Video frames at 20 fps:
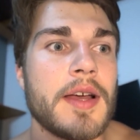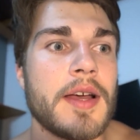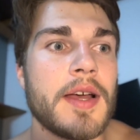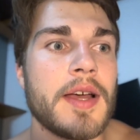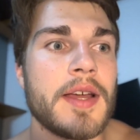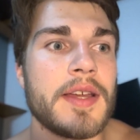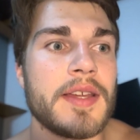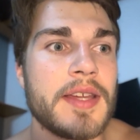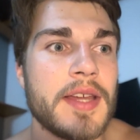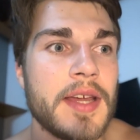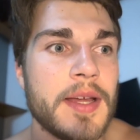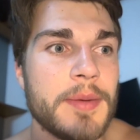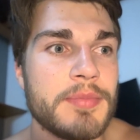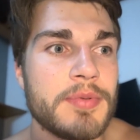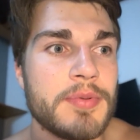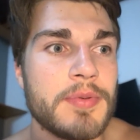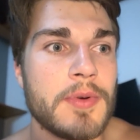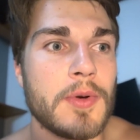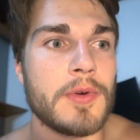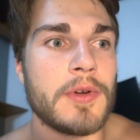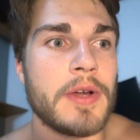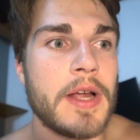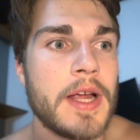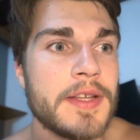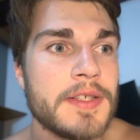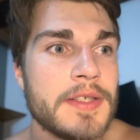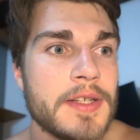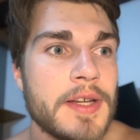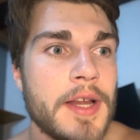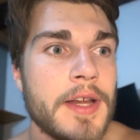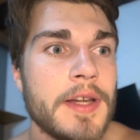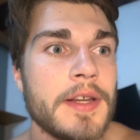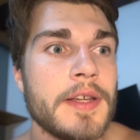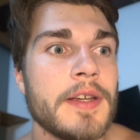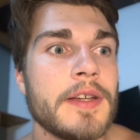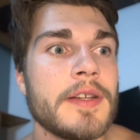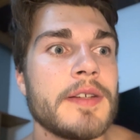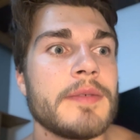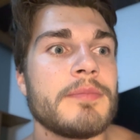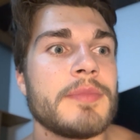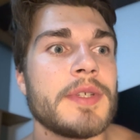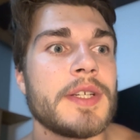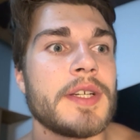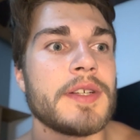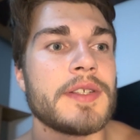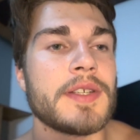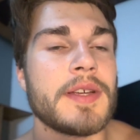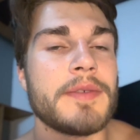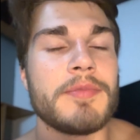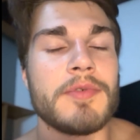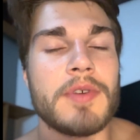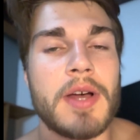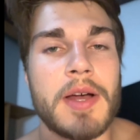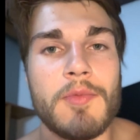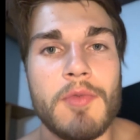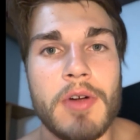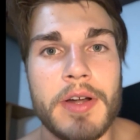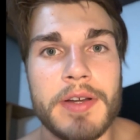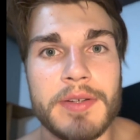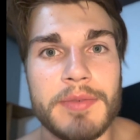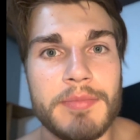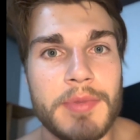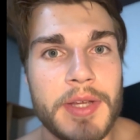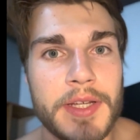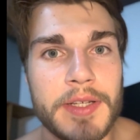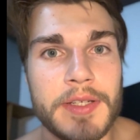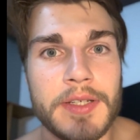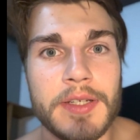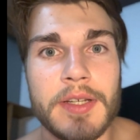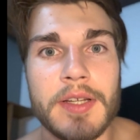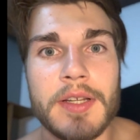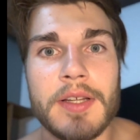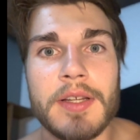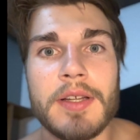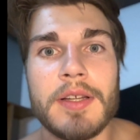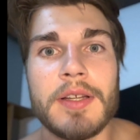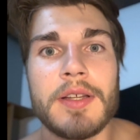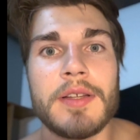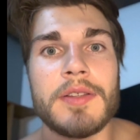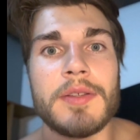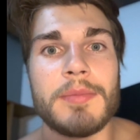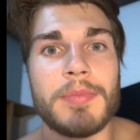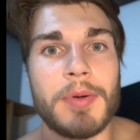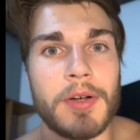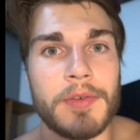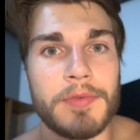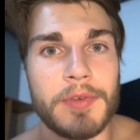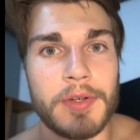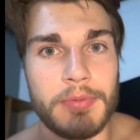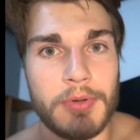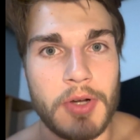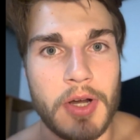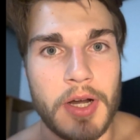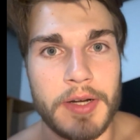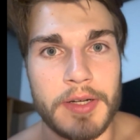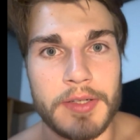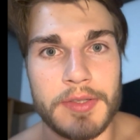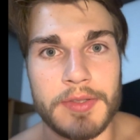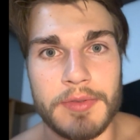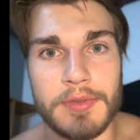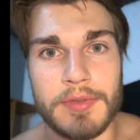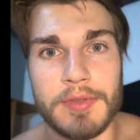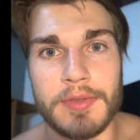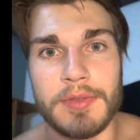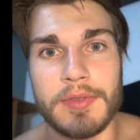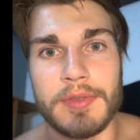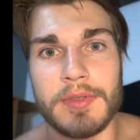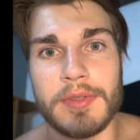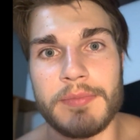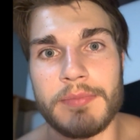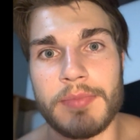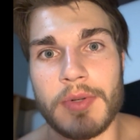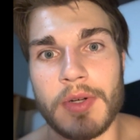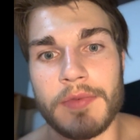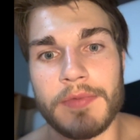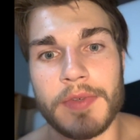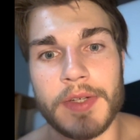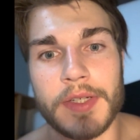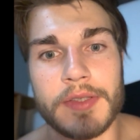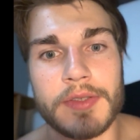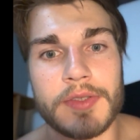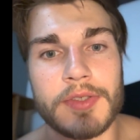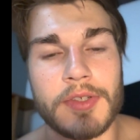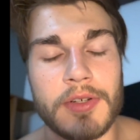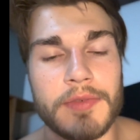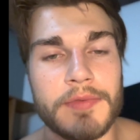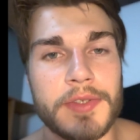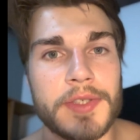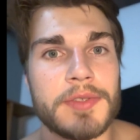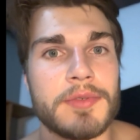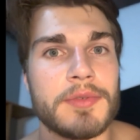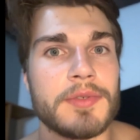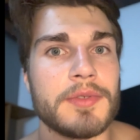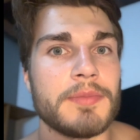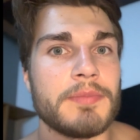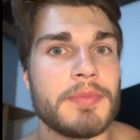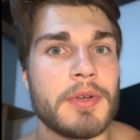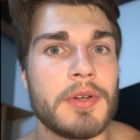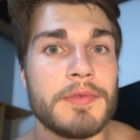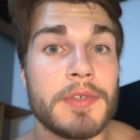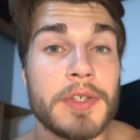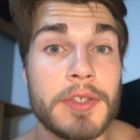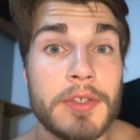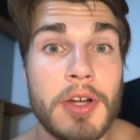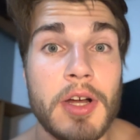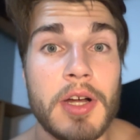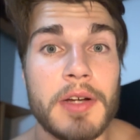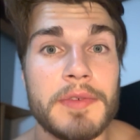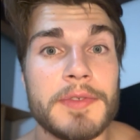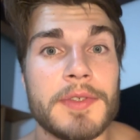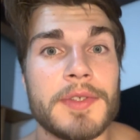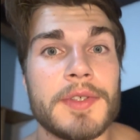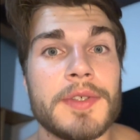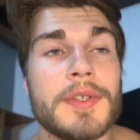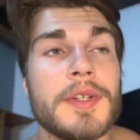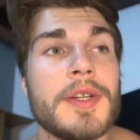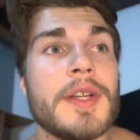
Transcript: I kept procrastinating it because I wanted to make the perfect product, or the perfect service, or the perfect offer.